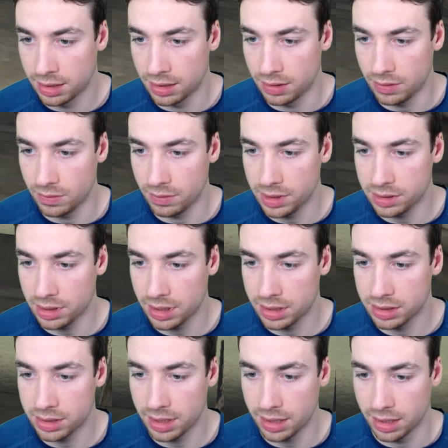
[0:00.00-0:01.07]
Oh, what did I
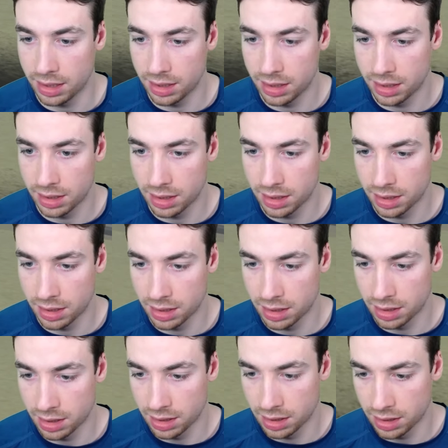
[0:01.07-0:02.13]
just hit?
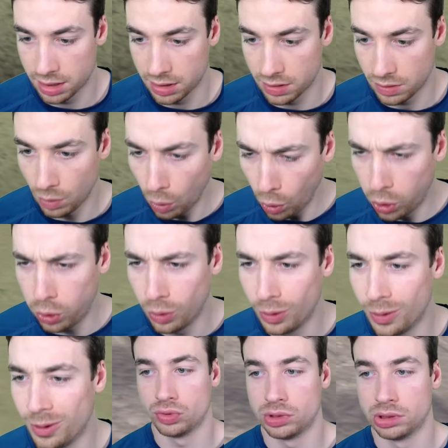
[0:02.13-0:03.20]
Oh!